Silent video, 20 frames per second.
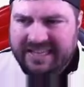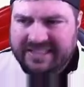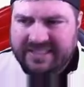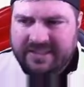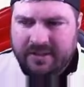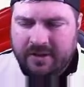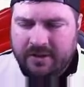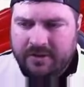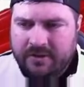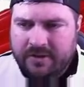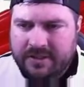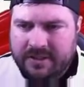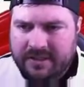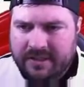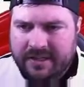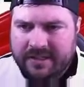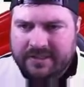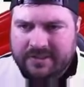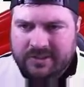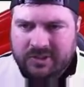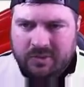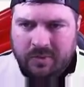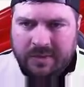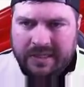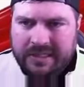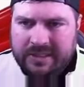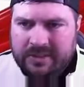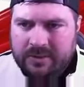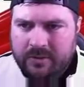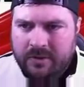1800 to like
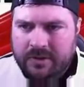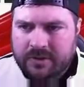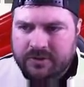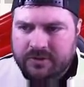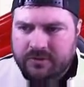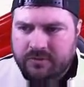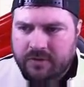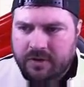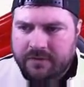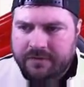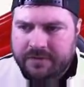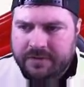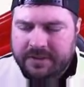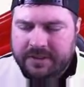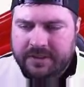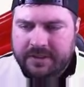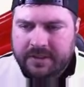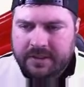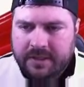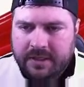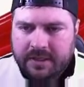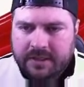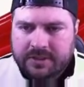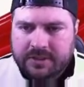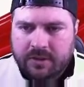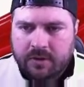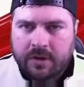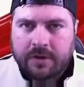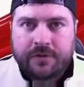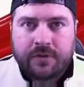2200 roughly.
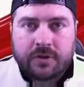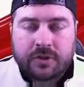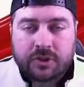So if you're